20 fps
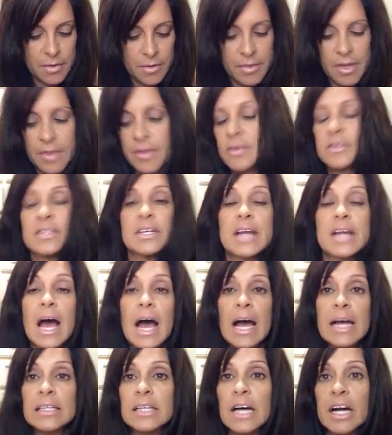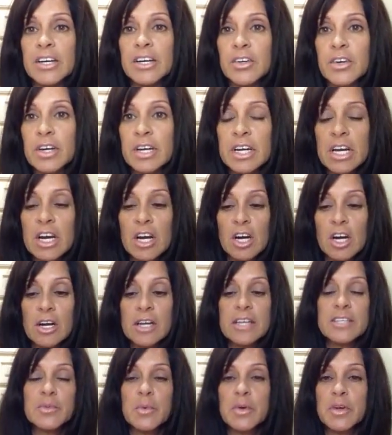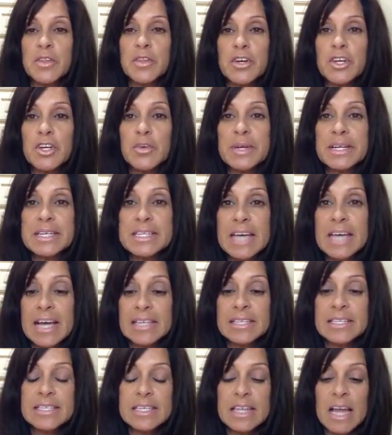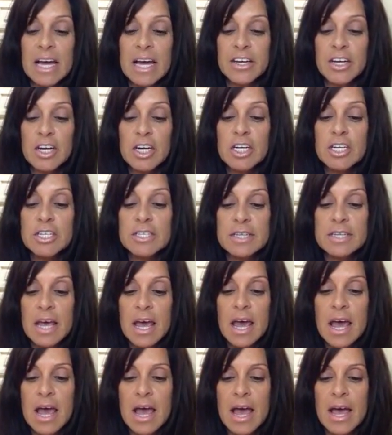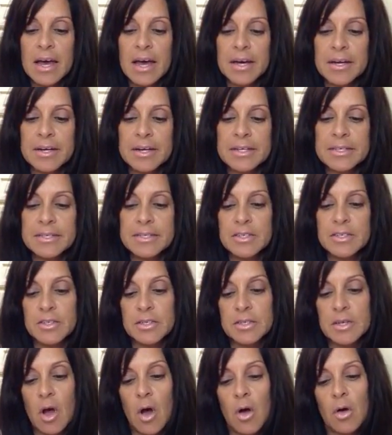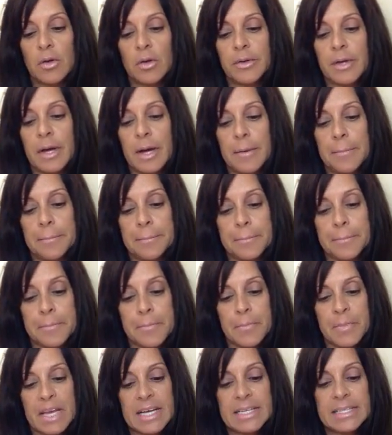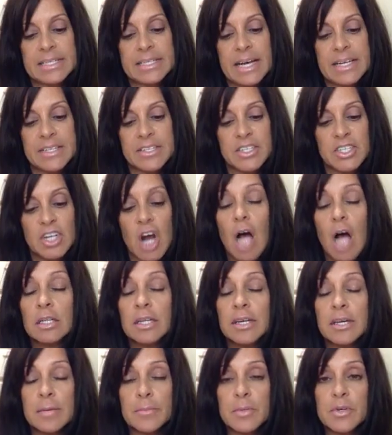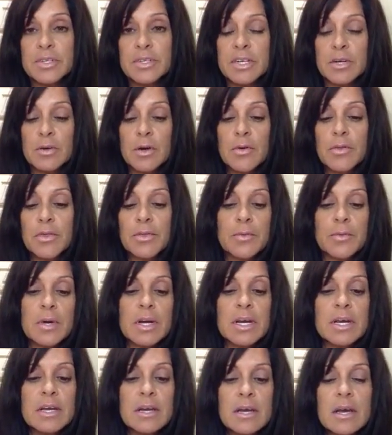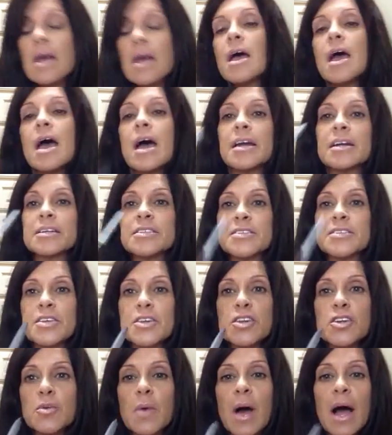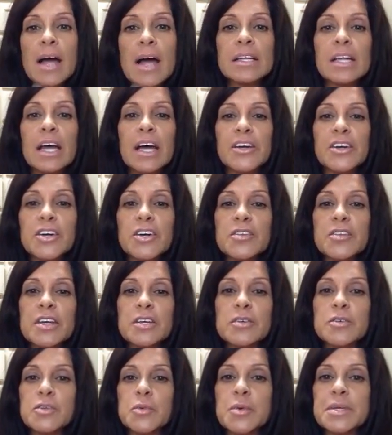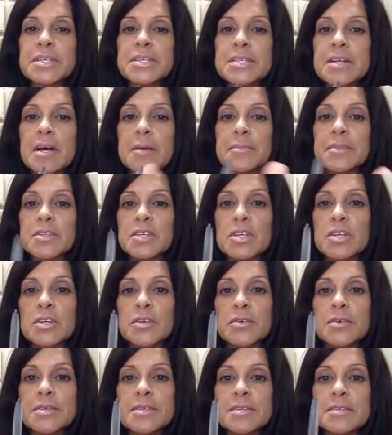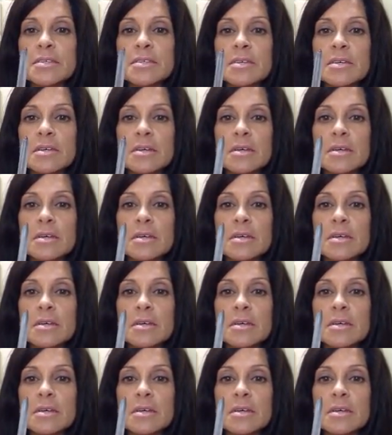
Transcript: Then there's an eyeliner in here. It's one of the new Intense liners, and it's just called um, Intense Chocolate No. zero three. And it's the new eyeliner that you twist up to use.